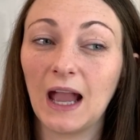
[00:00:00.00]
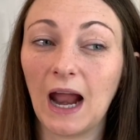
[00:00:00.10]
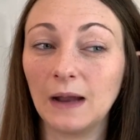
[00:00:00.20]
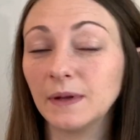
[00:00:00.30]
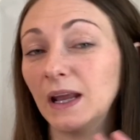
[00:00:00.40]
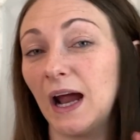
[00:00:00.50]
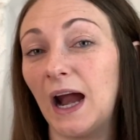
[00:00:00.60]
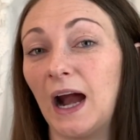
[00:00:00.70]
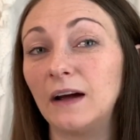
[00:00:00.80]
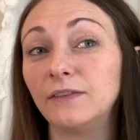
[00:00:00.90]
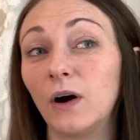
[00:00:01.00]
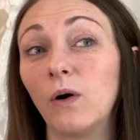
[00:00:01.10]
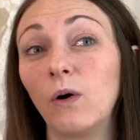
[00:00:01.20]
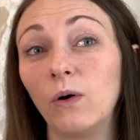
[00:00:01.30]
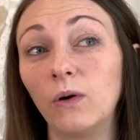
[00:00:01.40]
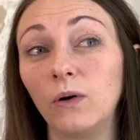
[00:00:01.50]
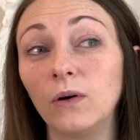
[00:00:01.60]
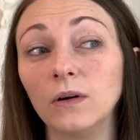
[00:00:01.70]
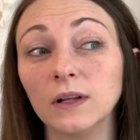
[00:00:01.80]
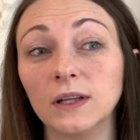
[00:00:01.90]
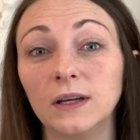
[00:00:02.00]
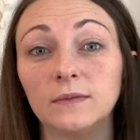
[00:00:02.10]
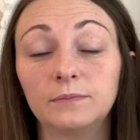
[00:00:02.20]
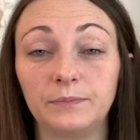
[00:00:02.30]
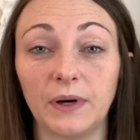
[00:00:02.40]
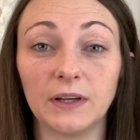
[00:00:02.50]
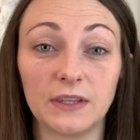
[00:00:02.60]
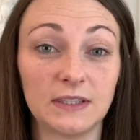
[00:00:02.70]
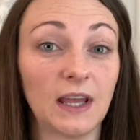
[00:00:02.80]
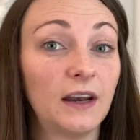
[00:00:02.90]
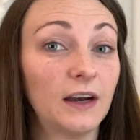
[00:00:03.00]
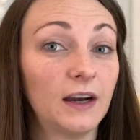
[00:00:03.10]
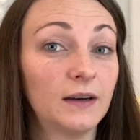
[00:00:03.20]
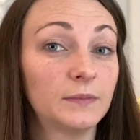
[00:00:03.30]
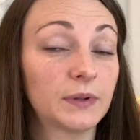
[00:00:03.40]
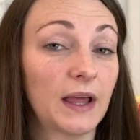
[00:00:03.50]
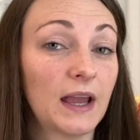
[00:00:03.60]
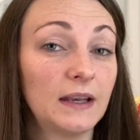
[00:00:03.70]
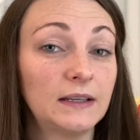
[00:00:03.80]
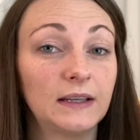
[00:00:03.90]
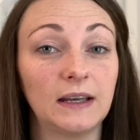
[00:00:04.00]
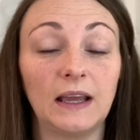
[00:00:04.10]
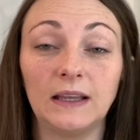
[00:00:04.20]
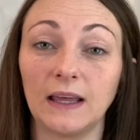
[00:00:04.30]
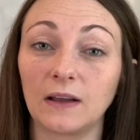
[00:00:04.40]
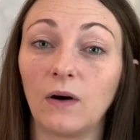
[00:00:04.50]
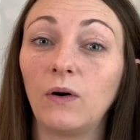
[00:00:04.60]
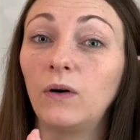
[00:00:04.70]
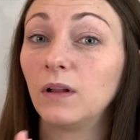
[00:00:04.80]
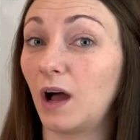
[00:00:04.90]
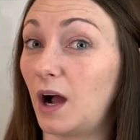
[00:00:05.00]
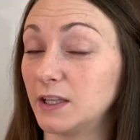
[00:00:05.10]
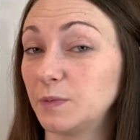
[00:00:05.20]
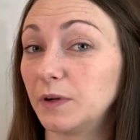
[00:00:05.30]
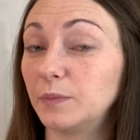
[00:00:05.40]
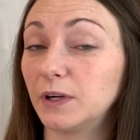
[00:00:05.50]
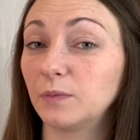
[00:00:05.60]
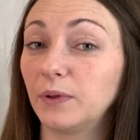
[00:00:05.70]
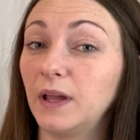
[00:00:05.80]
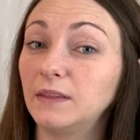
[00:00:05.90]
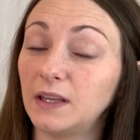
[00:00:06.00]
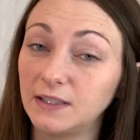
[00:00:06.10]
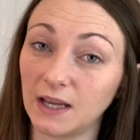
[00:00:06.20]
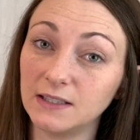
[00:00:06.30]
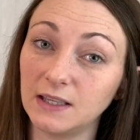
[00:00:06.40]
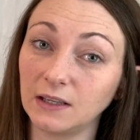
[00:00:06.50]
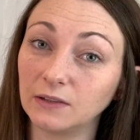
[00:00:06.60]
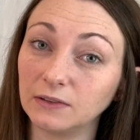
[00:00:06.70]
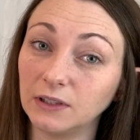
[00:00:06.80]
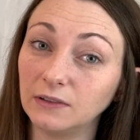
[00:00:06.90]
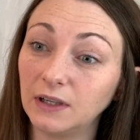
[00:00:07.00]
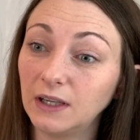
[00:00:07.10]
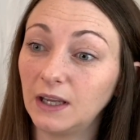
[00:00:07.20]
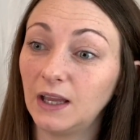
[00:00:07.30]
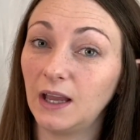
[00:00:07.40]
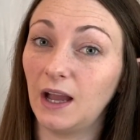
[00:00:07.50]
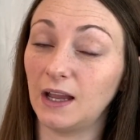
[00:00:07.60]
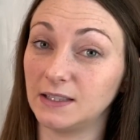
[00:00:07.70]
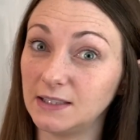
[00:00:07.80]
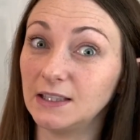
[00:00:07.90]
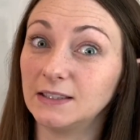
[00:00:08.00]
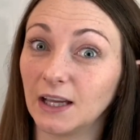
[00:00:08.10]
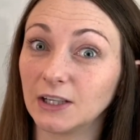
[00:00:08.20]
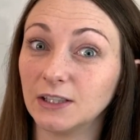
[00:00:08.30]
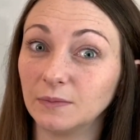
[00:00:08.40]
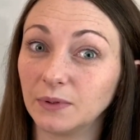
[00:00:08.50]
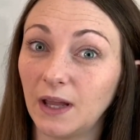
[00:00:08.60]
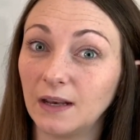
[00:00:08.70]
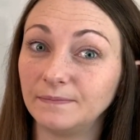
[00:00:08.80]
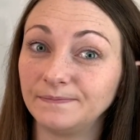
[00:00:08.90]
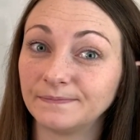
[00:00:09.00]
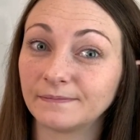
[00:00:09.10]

I'm gonna have a whole birth center plan and like a whole hospital birth plan that does include a C-section plan.